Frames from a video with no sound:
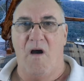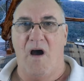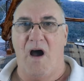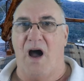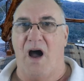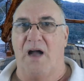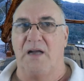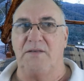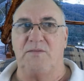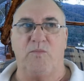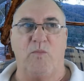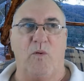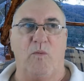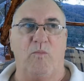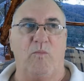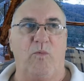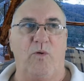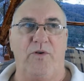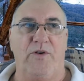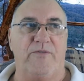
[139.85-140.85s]
I
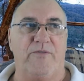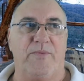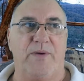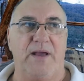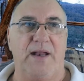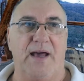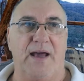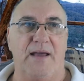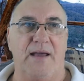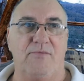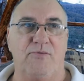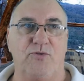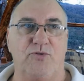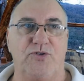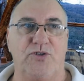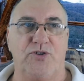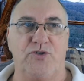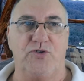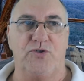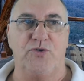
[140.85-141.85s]
wouldn't have been able
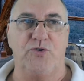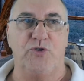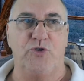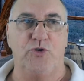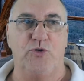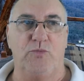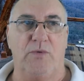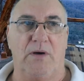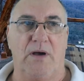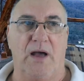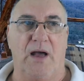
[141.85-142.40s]
to do